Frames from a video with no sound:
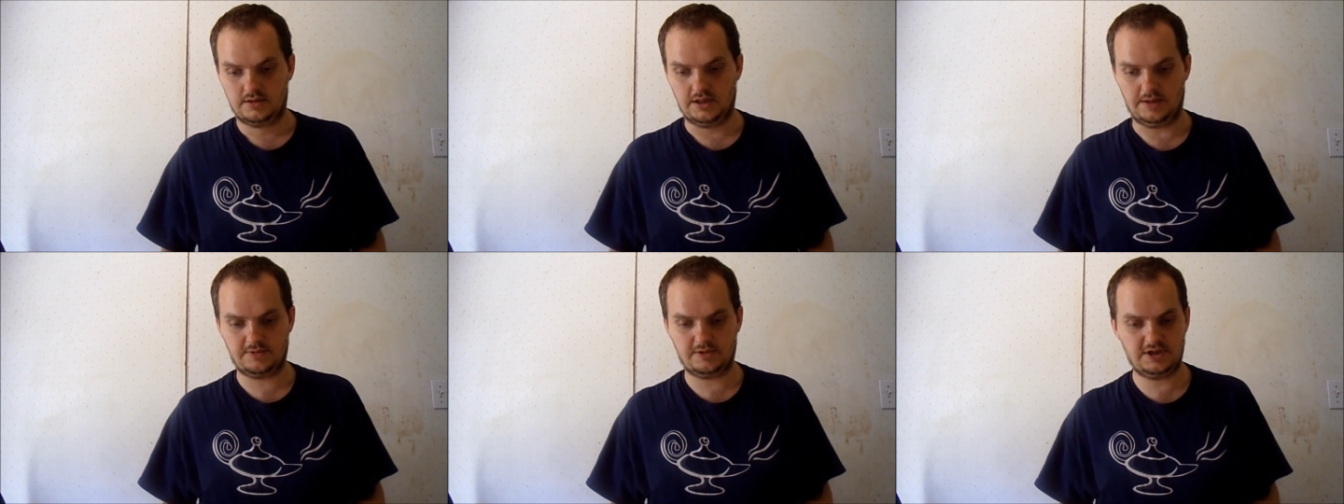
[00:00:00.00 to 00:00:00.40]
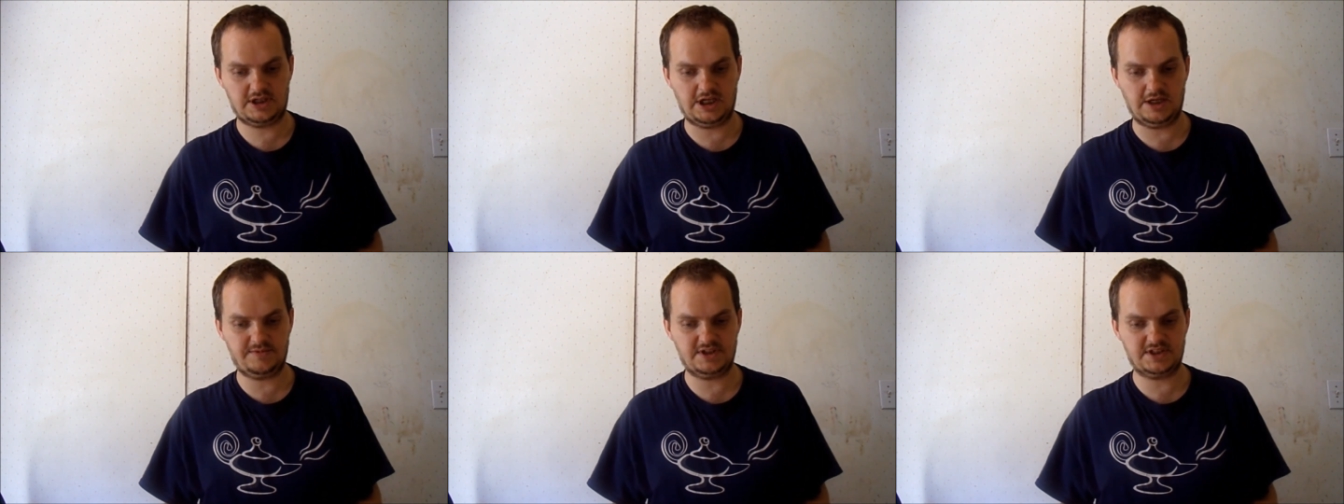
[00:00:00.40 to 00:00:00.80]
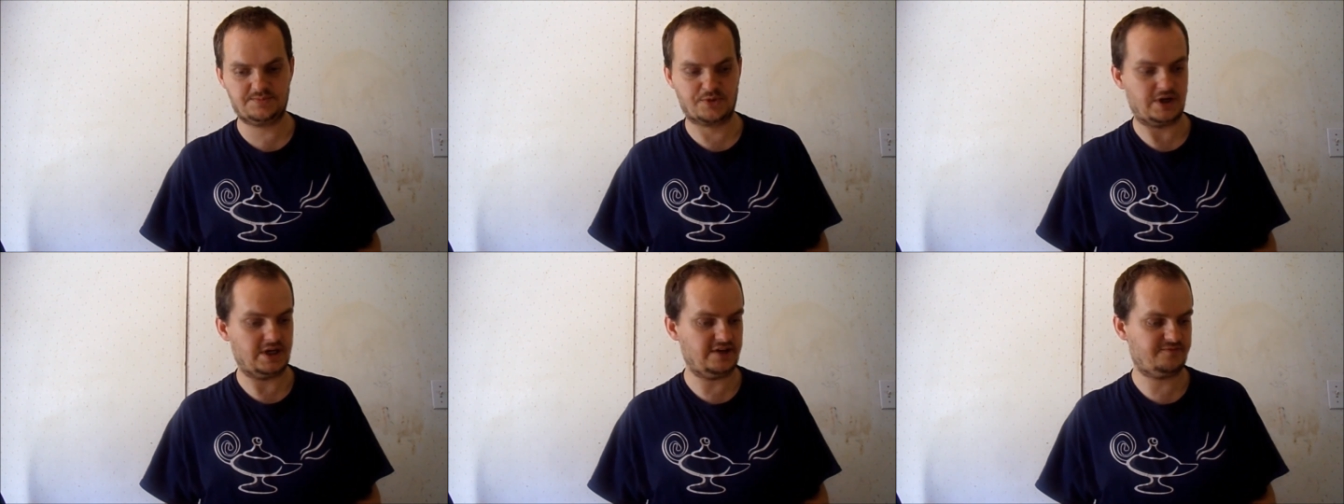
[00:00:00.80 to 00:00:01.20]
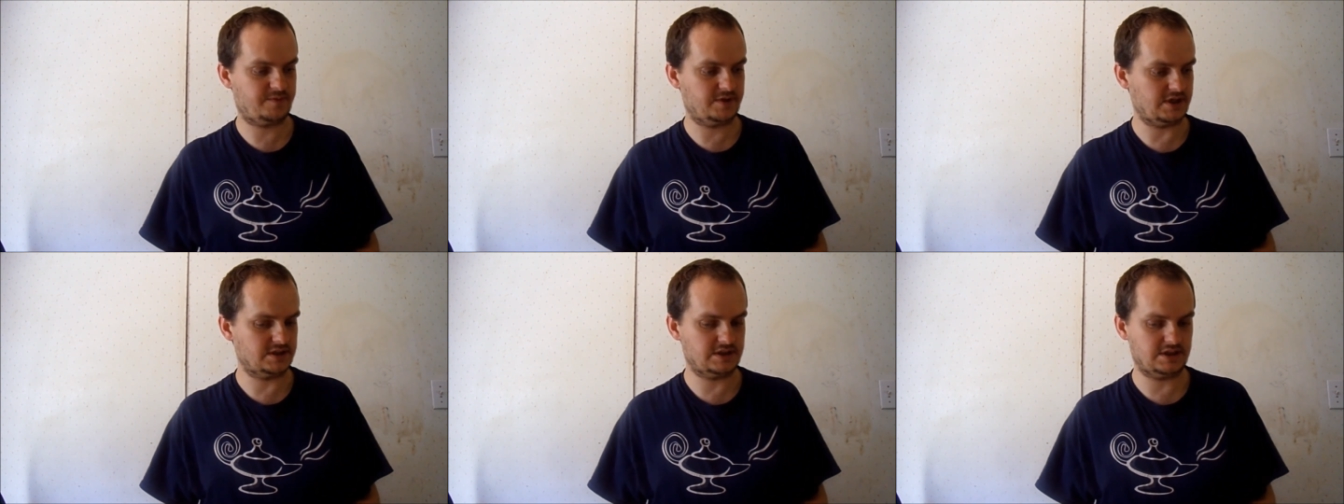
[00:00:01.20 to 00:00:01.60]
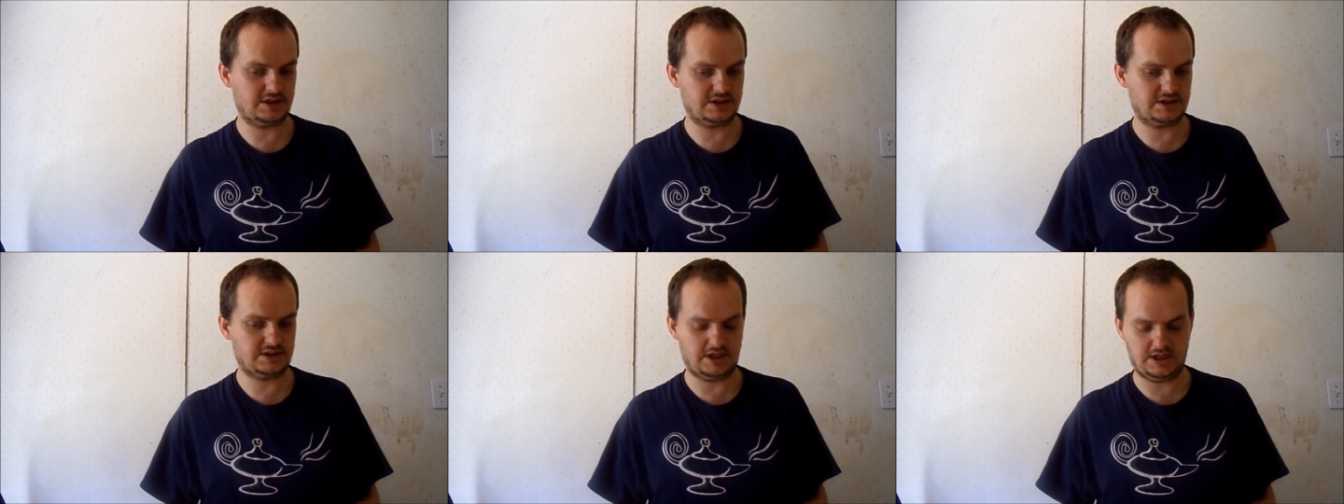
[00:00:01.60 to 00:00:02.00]
Now, I'm going to keep this brief because it
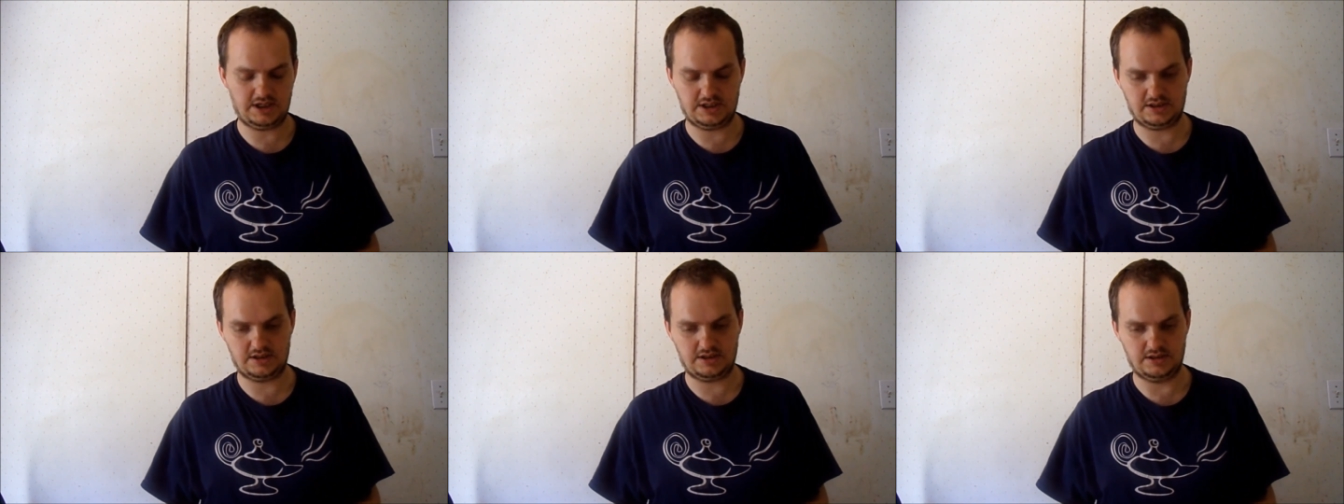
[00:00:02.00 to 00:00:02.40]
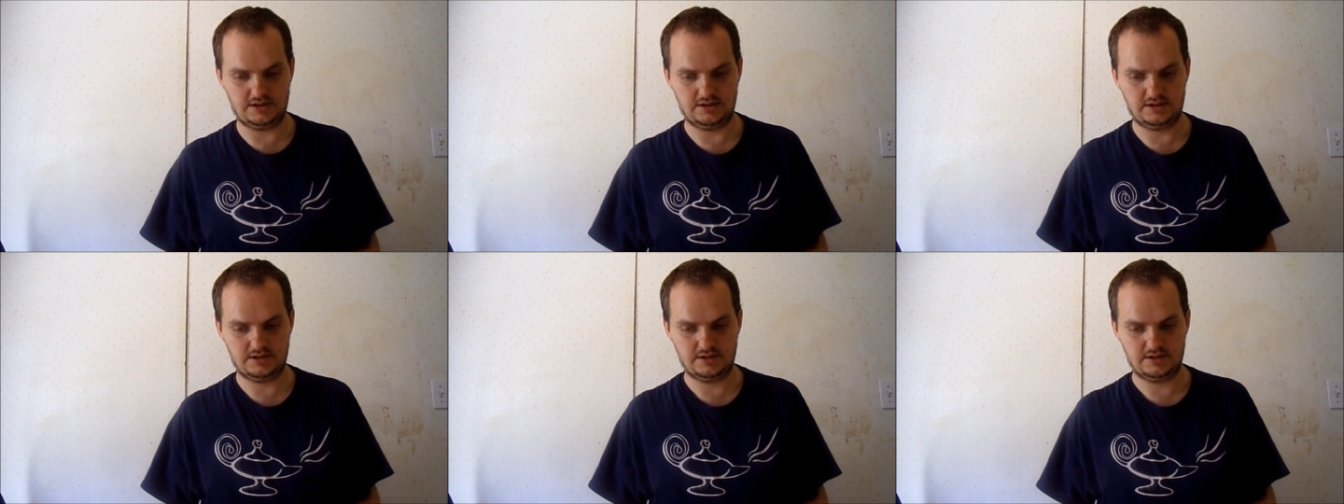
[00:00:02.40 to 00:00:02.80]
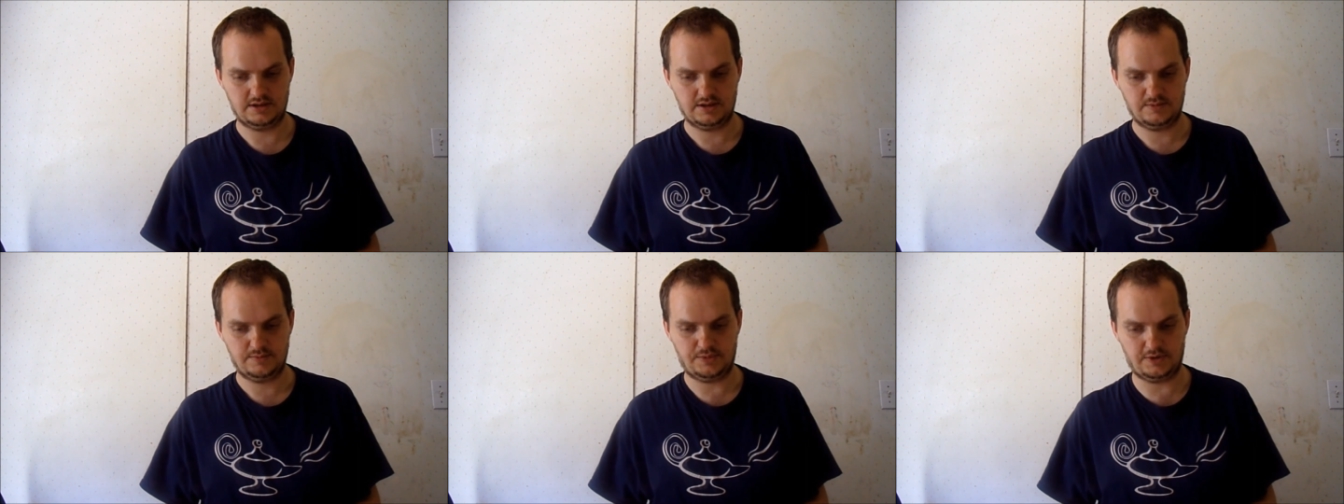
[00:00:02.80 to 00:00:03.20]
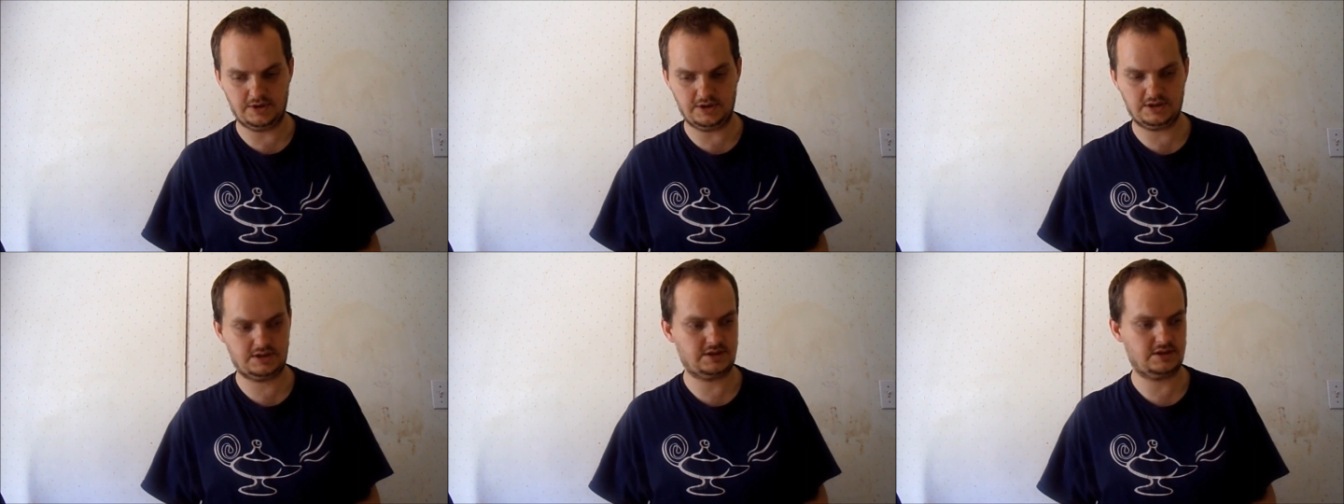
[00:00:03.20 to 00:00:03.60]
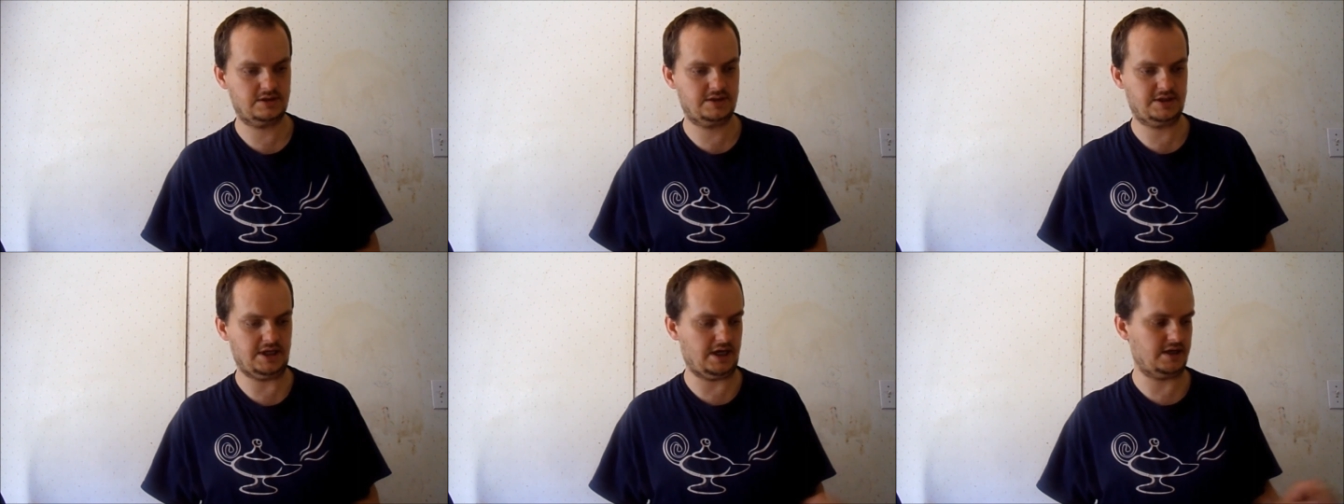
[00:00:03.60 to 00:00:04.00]
is a point
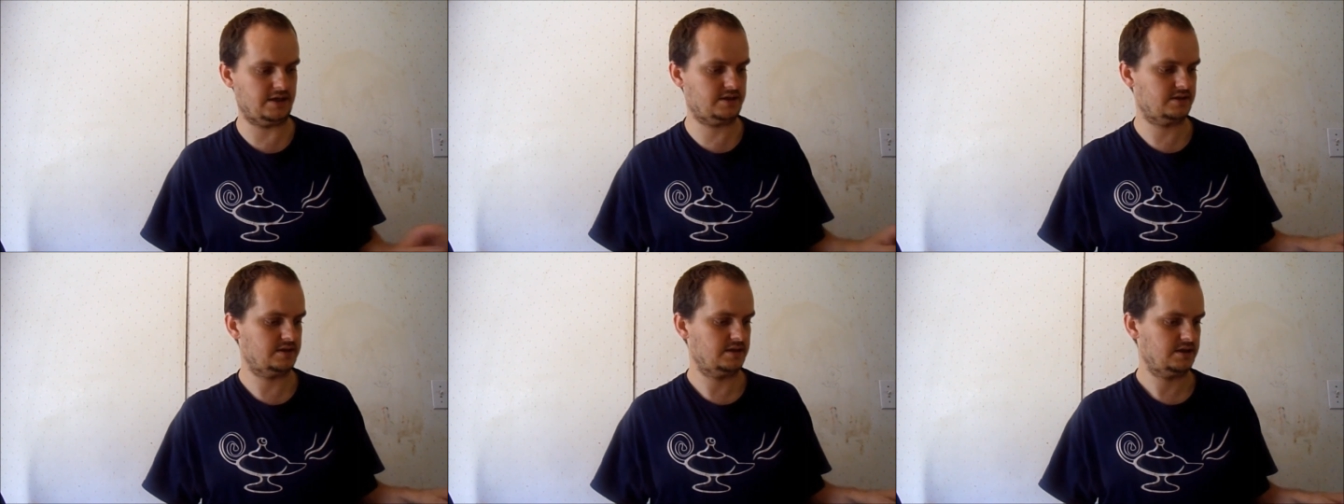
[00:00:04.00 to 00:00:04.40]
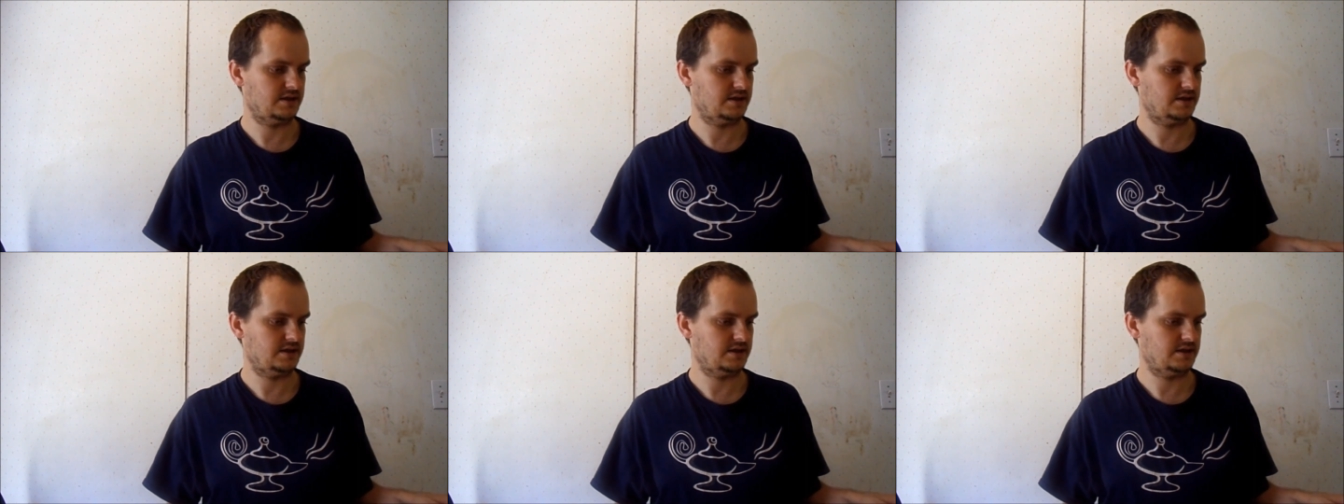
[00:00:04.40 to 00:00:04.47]
that